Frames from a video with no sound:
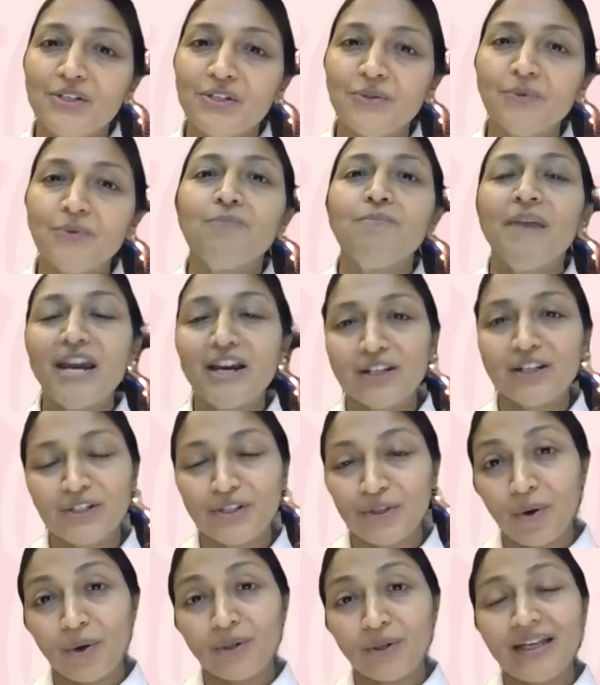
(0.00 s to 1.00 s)
to make
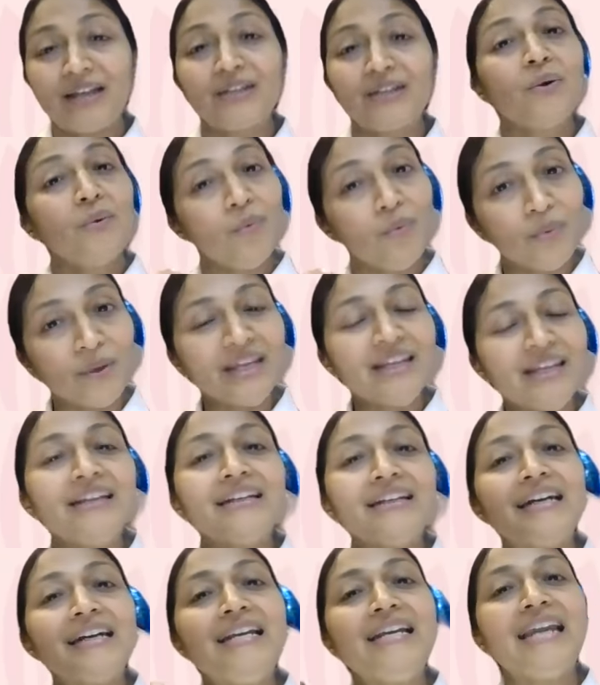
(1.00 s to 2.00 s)
sure that we
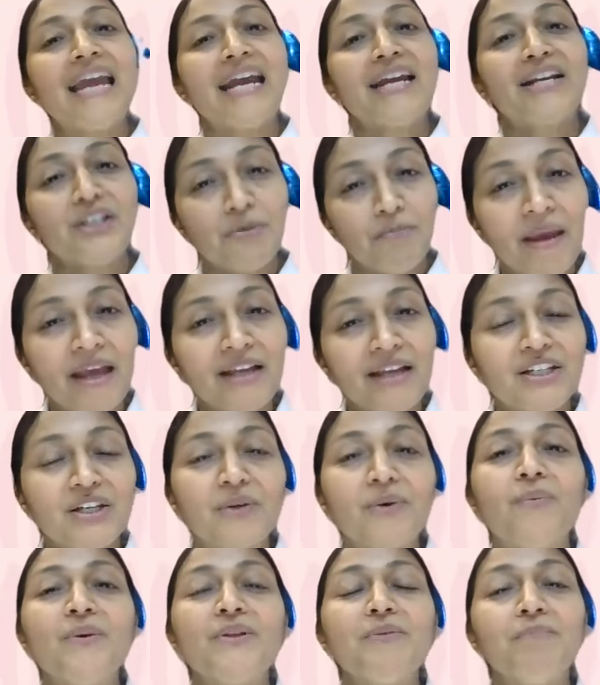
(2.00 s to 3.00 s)
connect
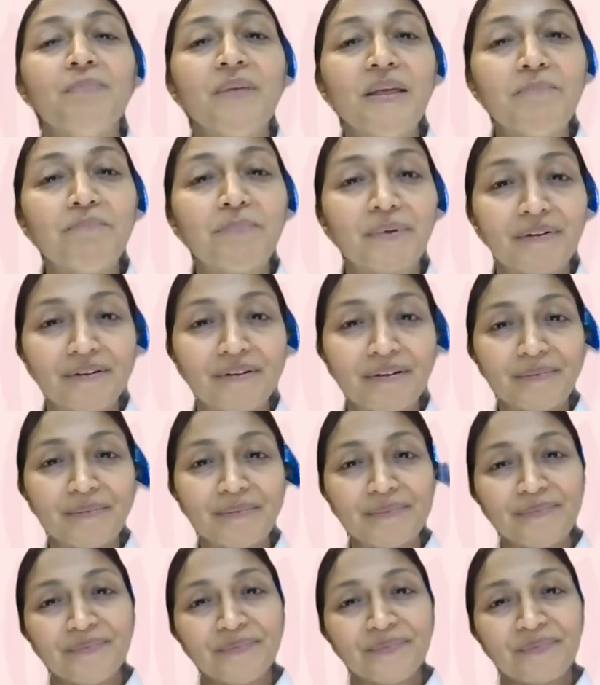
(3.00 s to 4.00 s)
better with people
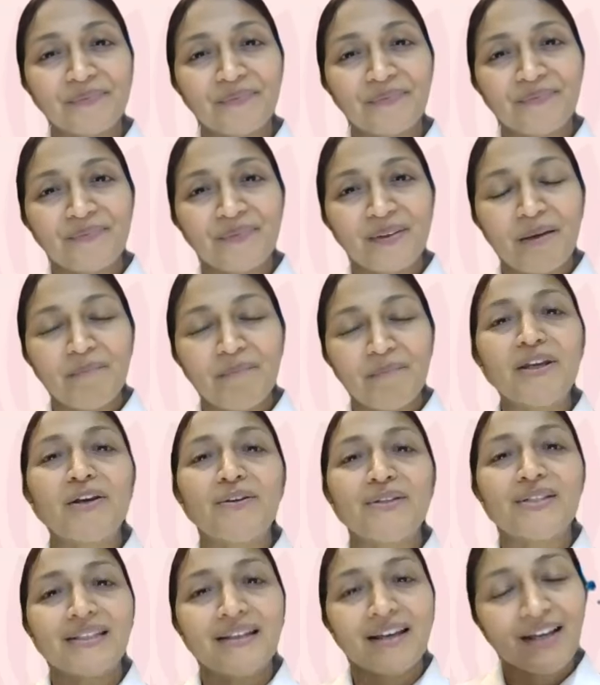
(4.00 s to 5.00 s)

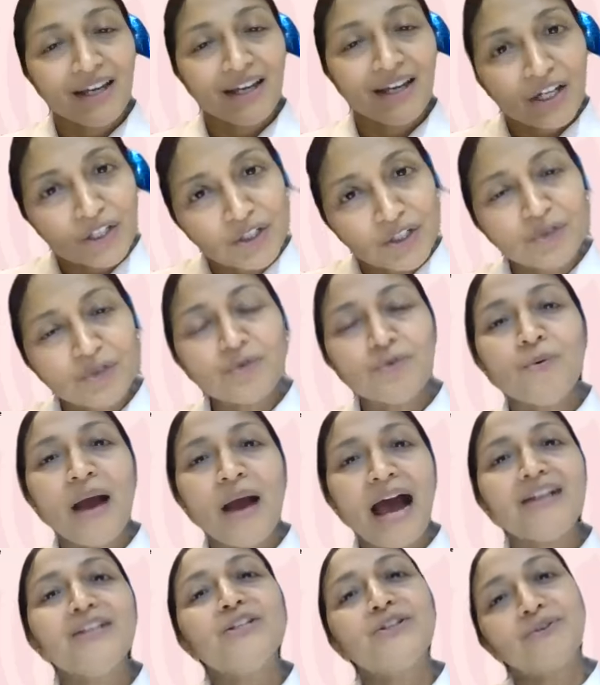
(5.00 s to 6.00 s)
because true
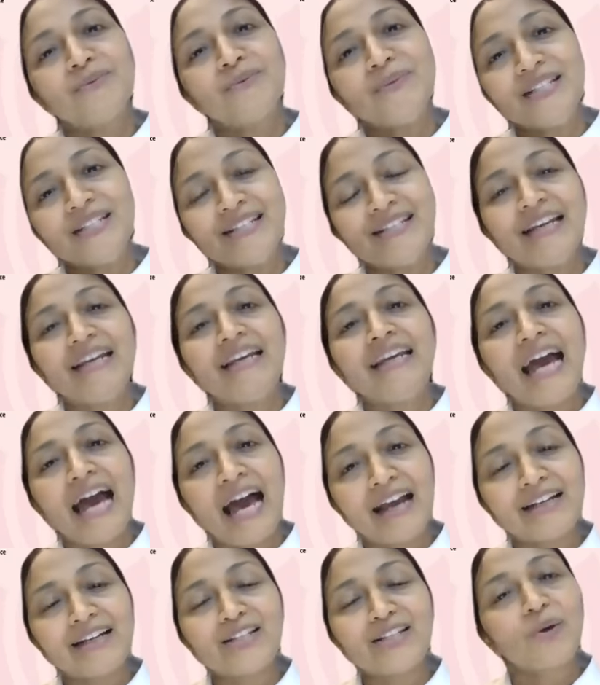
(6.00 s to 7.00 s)
altruistic
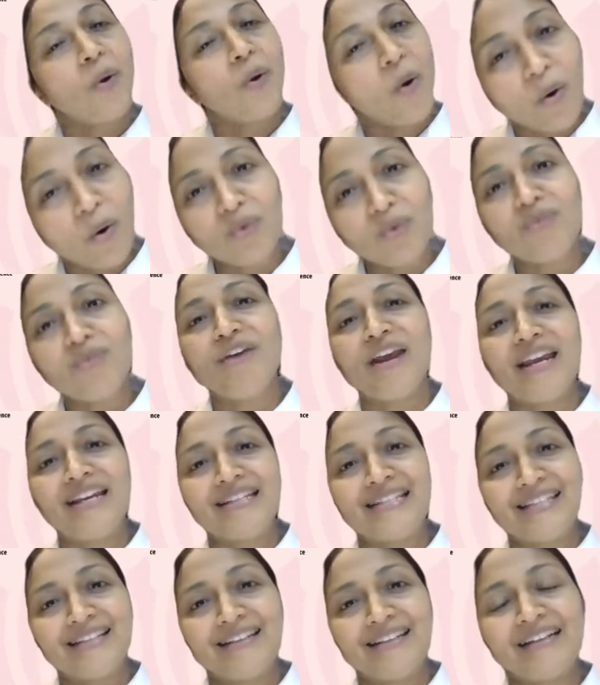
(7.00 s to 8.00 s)
acts
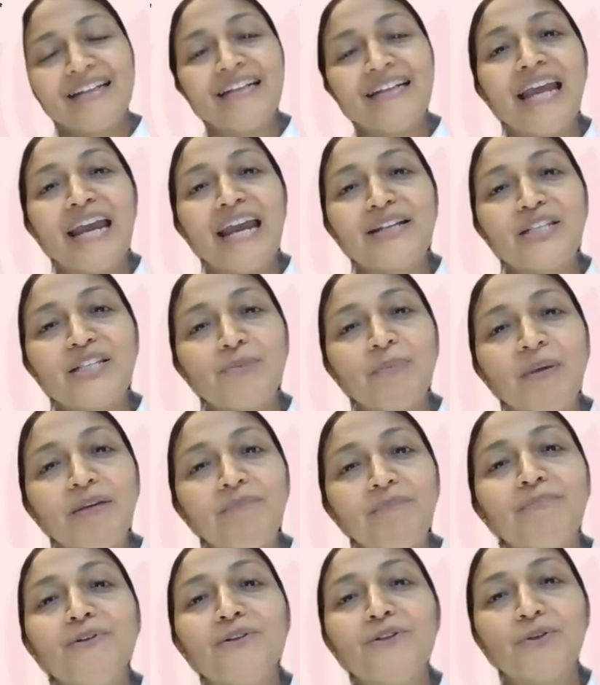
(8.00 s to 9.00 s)
always connects
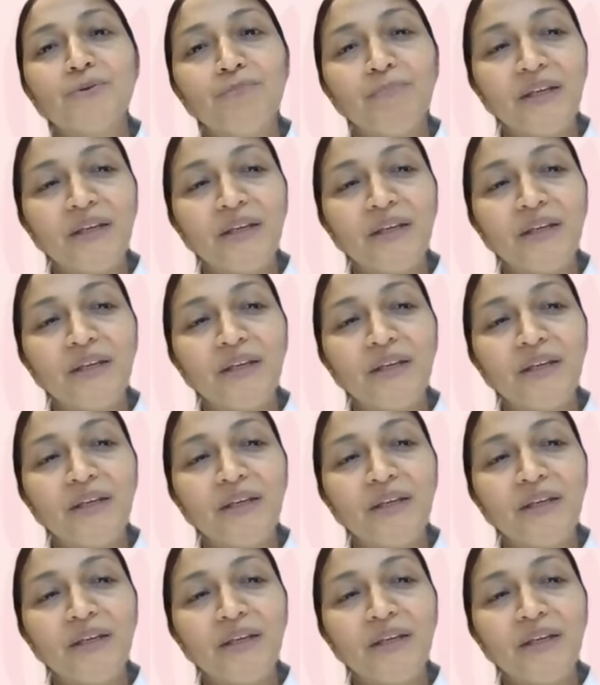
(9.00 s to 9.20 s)
people to